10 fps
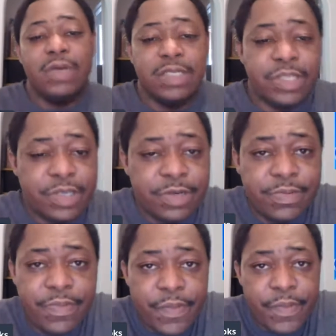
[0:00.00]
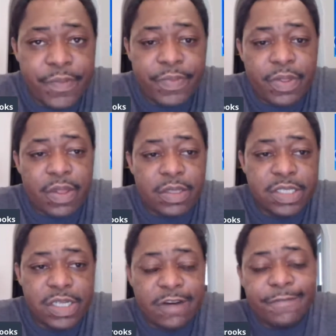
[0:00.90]
Wizard,
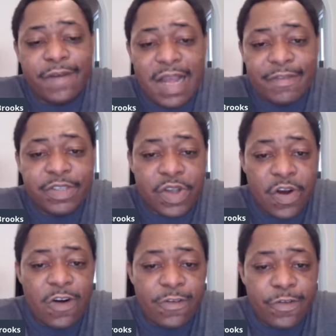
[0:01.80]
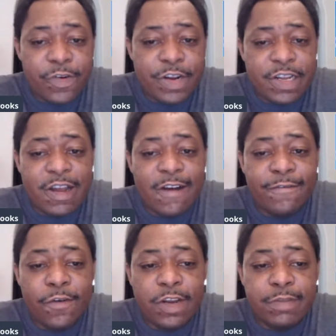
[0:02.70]
Tier 5 is offering a
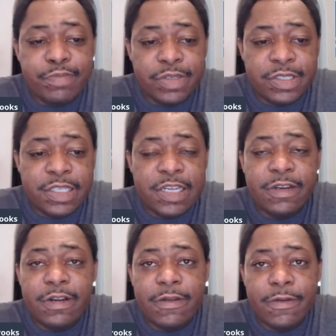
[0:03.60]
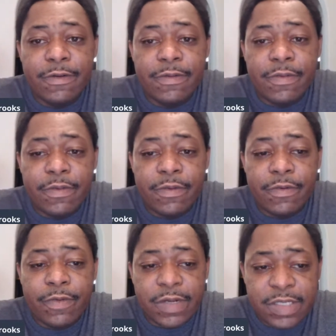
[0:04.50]
40%
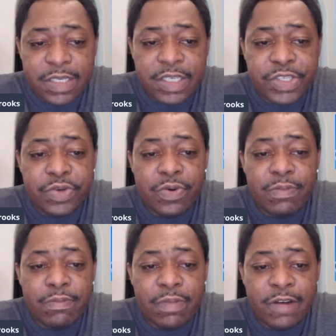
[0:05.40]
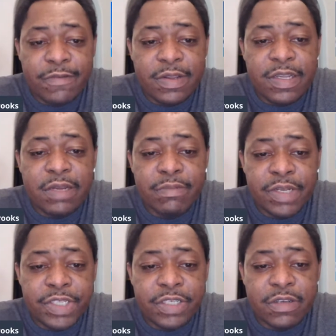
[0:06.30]
residential monthly
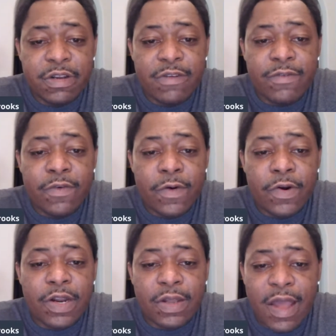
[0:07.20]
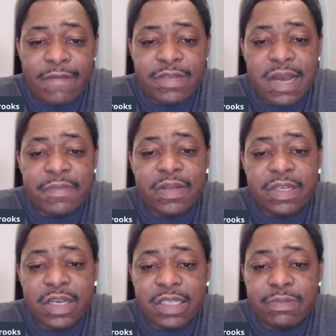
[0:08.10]
commission for the lifetime of the
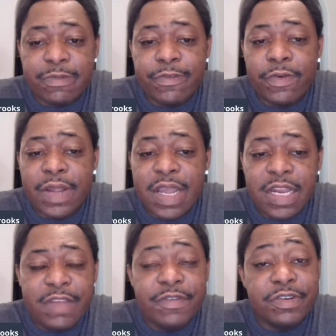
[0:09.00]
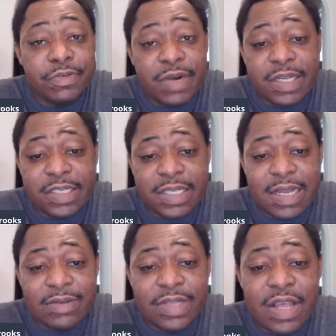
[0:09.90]
customer for any of your direct
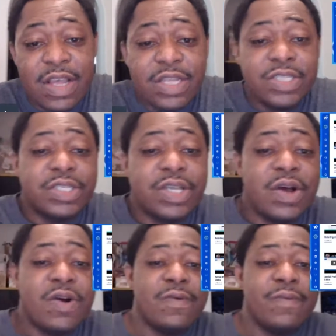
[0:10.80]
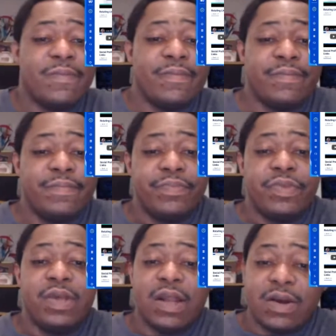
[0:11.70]
sales. So
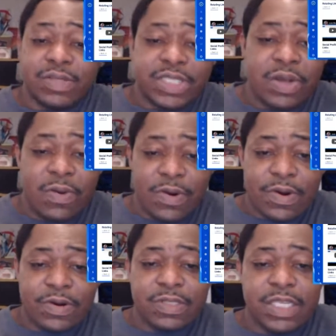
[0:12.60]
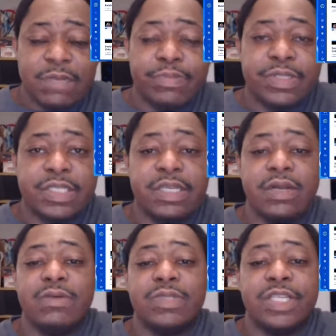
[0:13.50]
you can also earn 10%
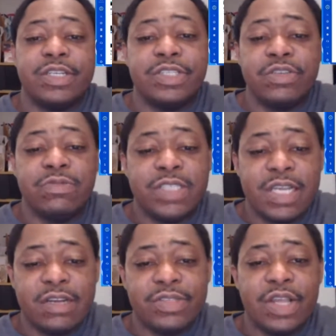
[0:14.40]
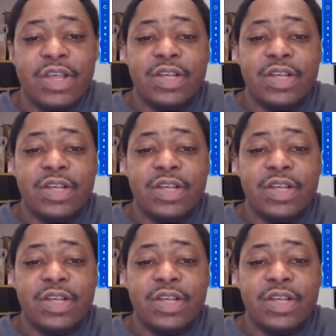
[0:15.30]
on tier 2 sales.